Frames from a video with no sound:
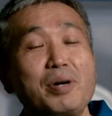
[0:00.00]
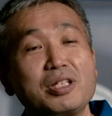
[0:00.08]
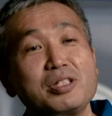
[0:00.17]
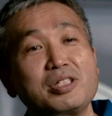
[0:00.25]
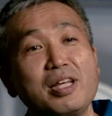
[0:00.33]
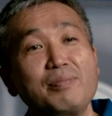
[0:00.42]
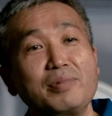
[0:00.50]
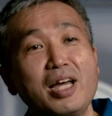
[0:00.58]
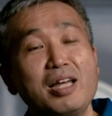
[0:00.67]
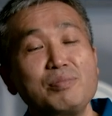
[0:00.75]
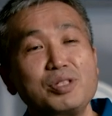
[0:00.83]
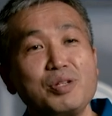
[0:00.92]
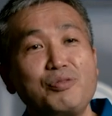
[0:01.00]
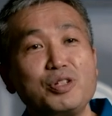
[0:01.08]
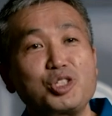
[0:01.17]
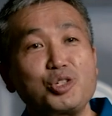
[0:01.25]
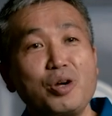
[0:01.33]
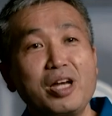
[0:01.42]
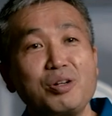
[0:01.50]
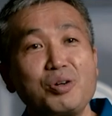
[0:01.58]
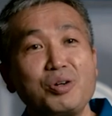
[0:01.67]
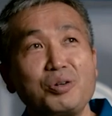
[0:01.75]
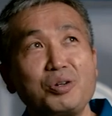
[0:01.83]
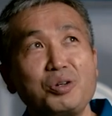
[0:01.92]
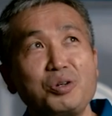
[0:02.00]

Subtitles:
But sometimes if we try to